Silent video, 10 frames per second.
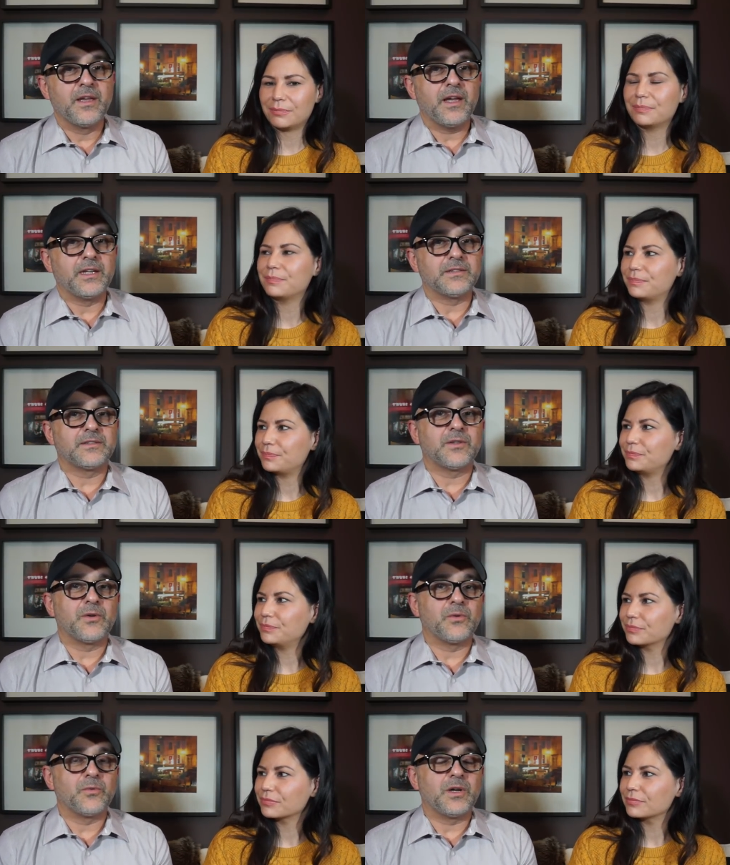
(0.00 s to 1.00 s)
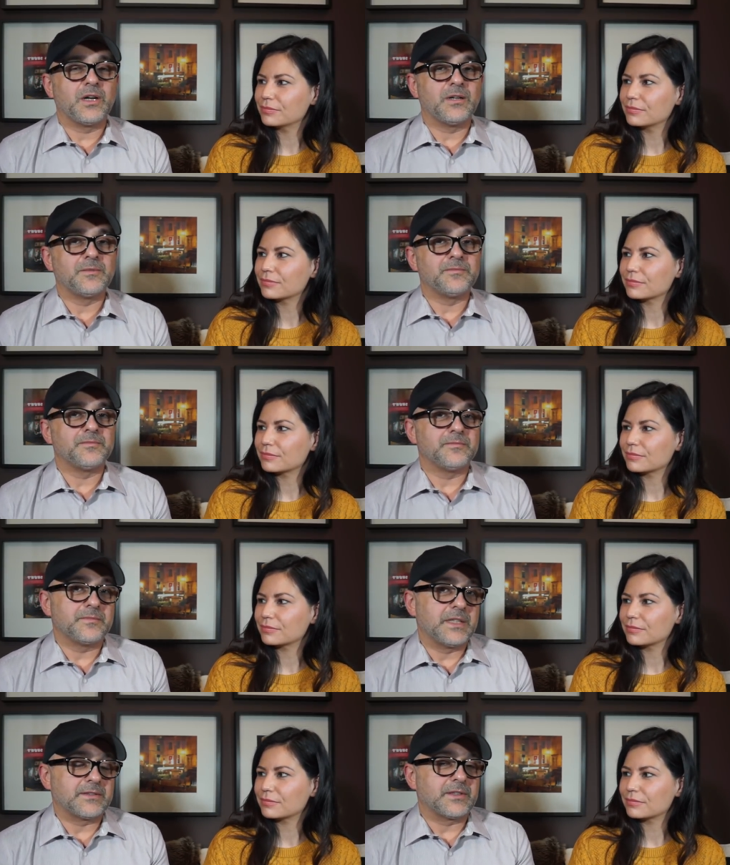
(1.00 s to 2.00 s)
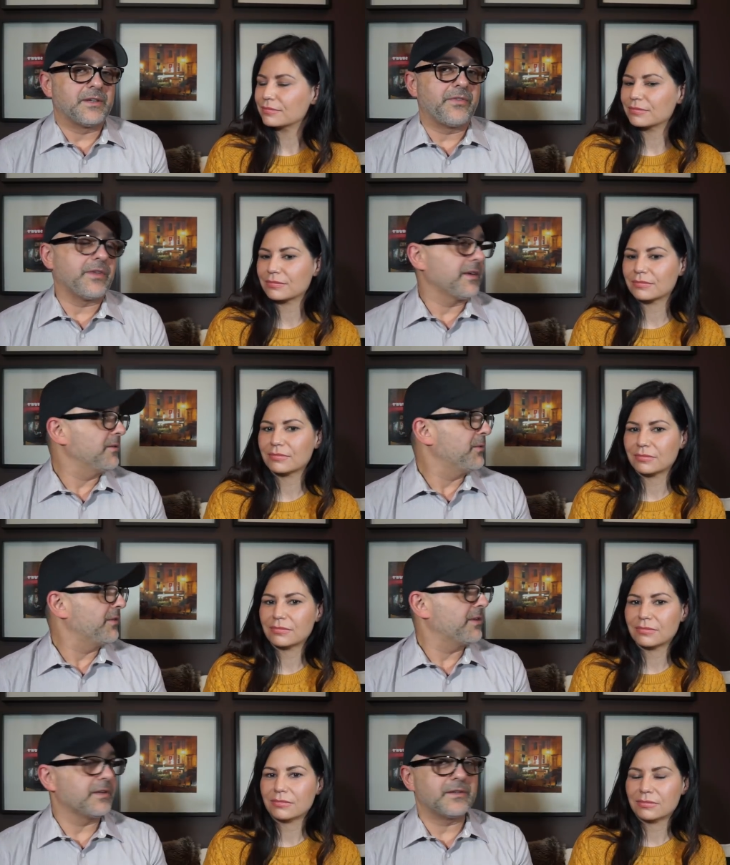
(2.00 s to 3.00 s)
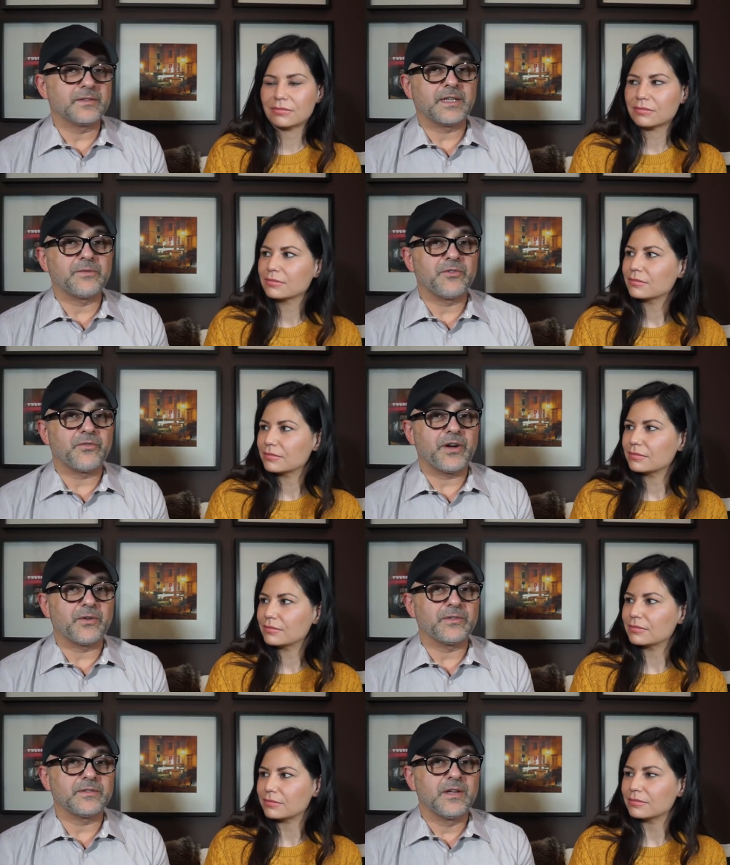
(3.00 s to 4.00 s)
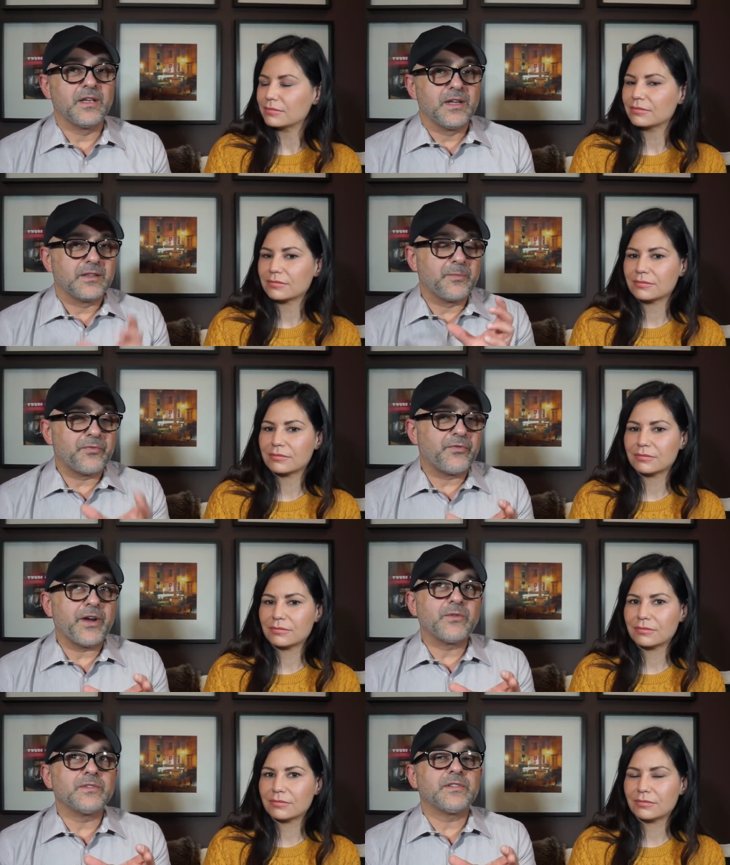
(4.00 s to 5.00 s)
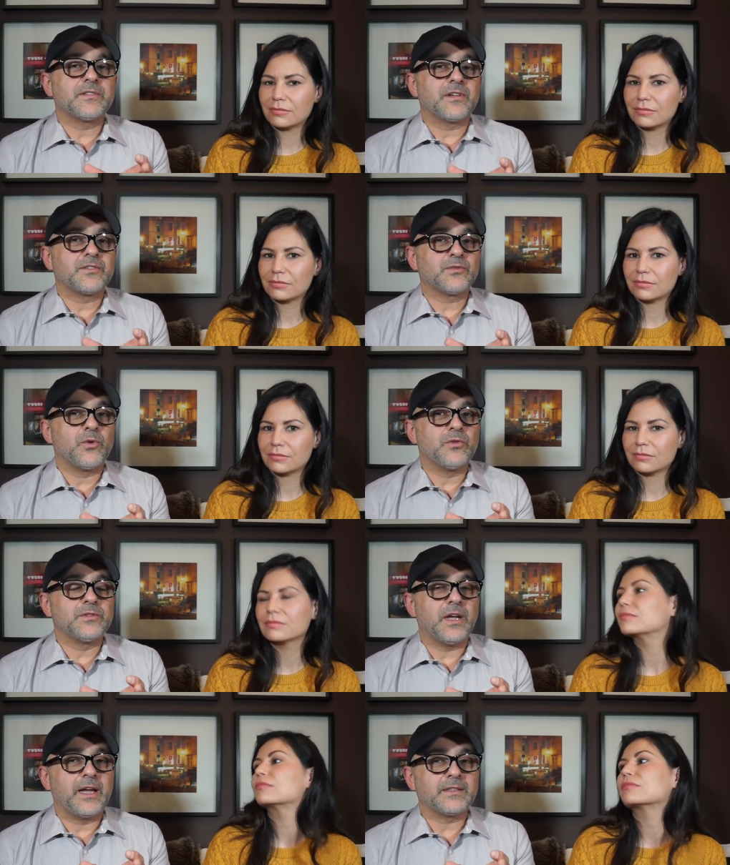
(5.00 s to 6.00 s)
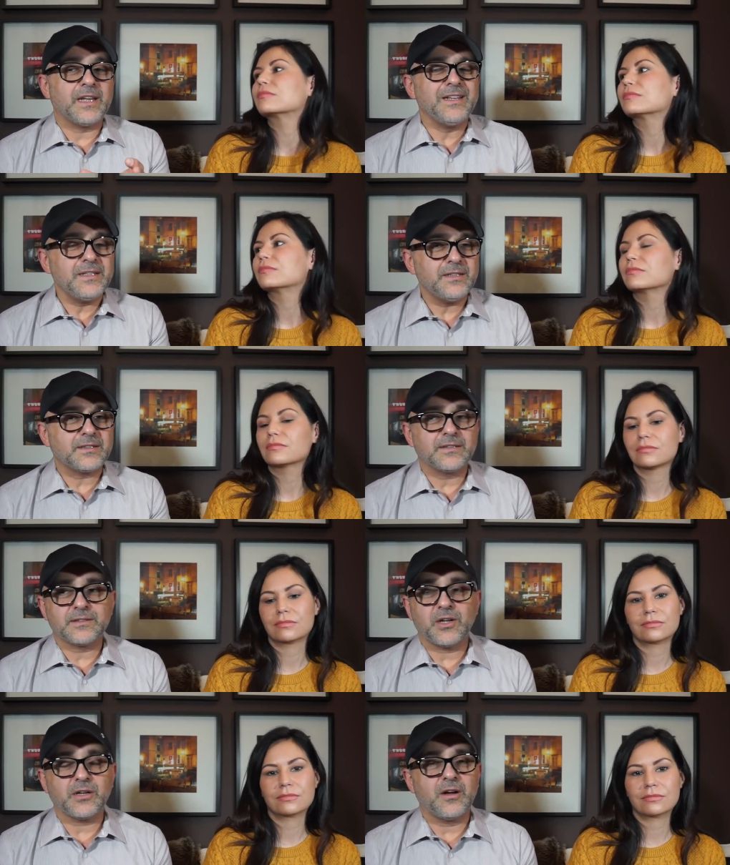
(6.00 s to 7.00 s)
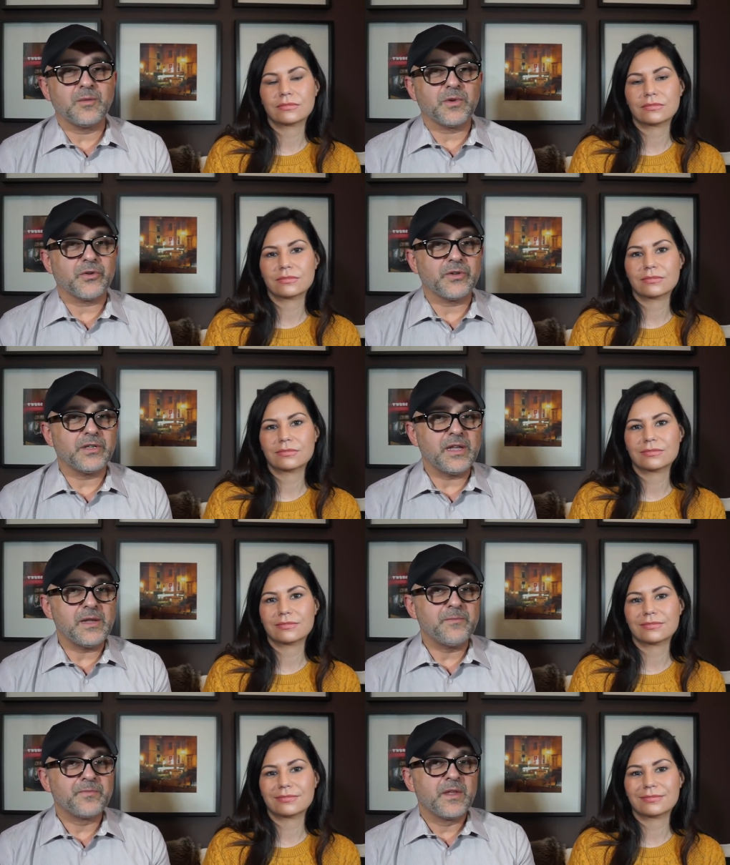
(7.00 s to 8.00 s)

Speaker 1: And so that's a good thing with this kind of a fragrance. The fragrances are sold at IndieScents.com currently.